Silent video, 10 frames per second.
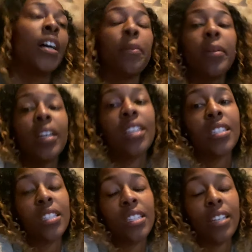But yeah, this
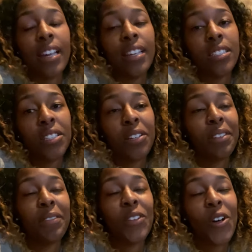is the end of
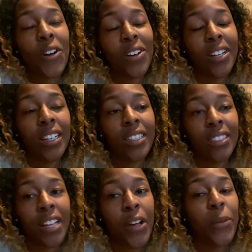the vlog.
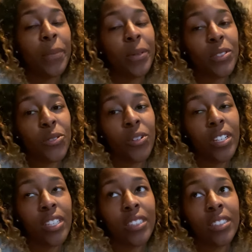I hope you enjoyed
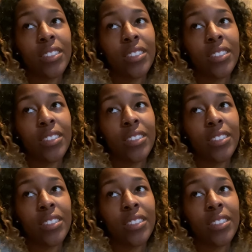it.